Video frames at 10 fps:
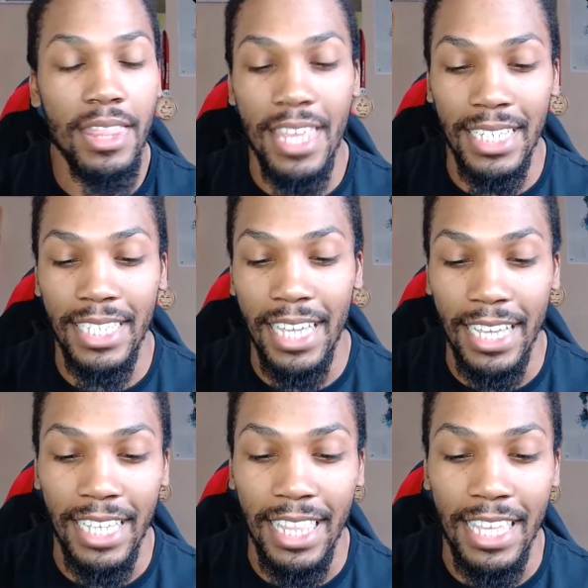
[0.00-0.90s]
this
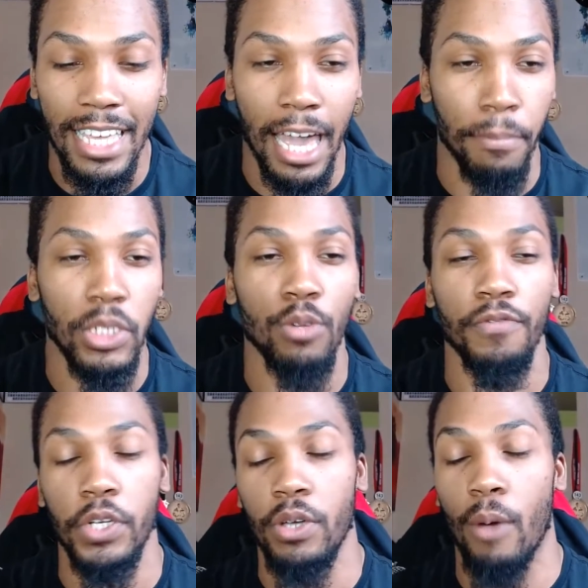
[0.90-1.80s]
is the episode
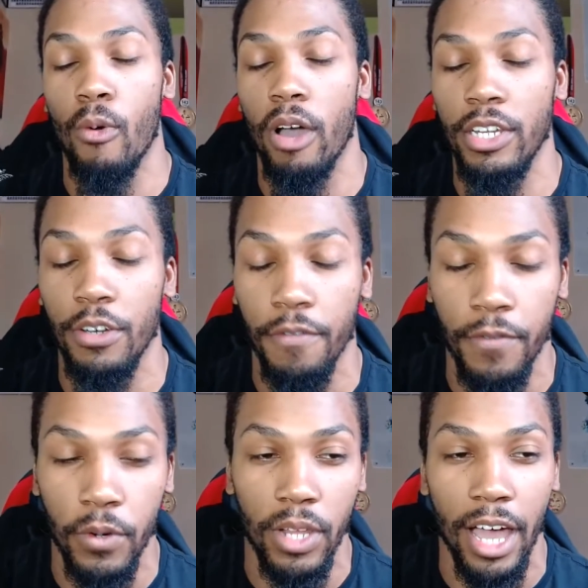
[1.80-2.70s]
for you. I want your
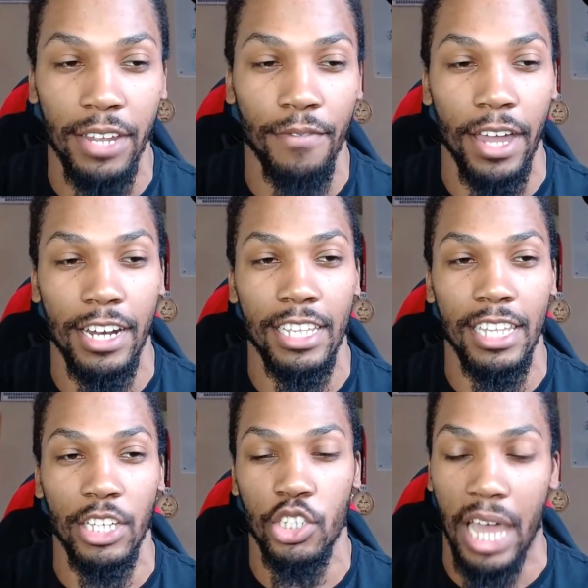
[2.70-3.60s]
full undivided
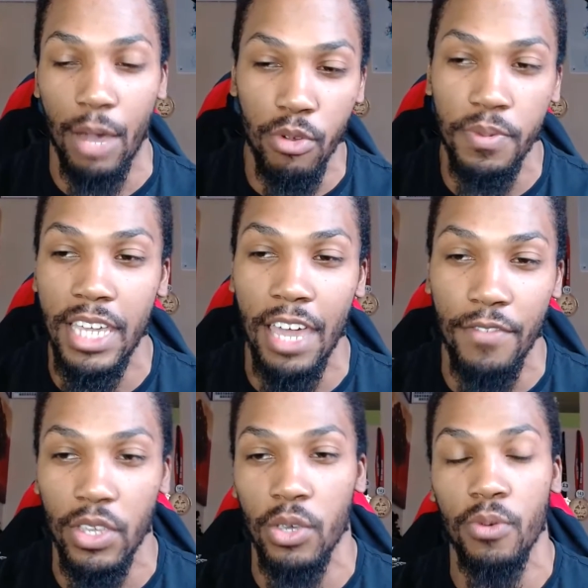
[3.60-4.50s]
attention. I will be
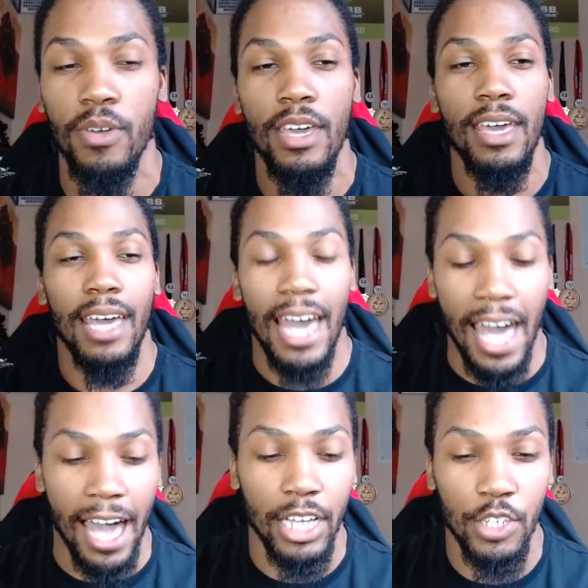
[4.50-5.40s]
giving you
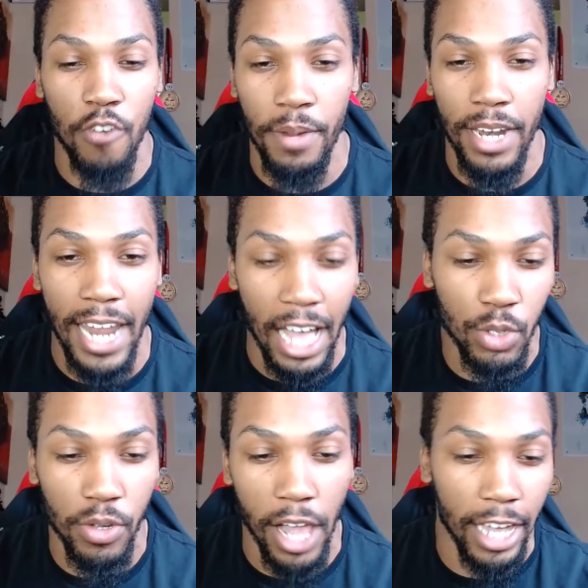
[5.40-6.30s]
hacks from a
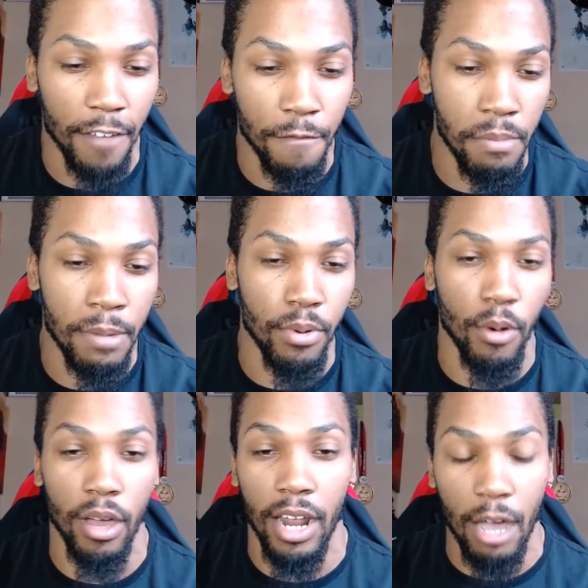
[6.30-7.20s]
natural IFBB
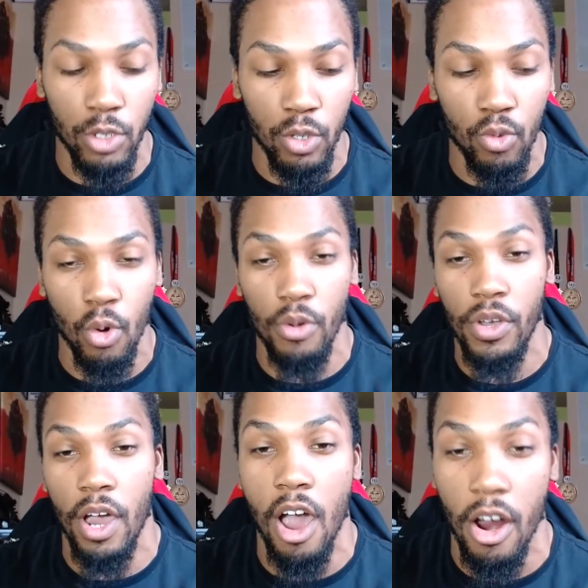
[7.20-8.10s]
Pro on how to grow
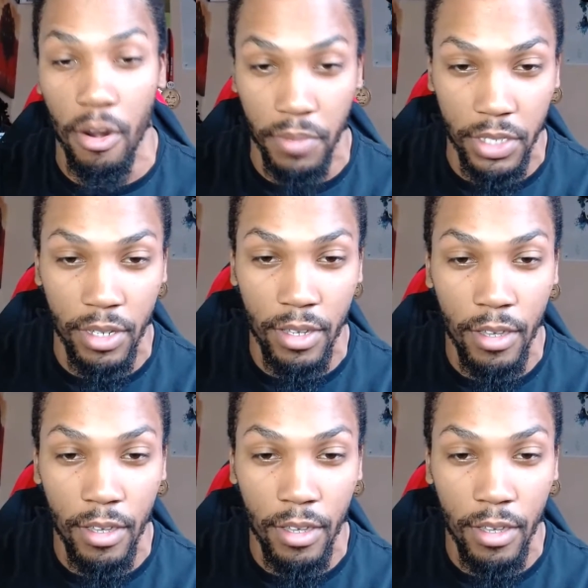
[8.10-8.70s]
your arms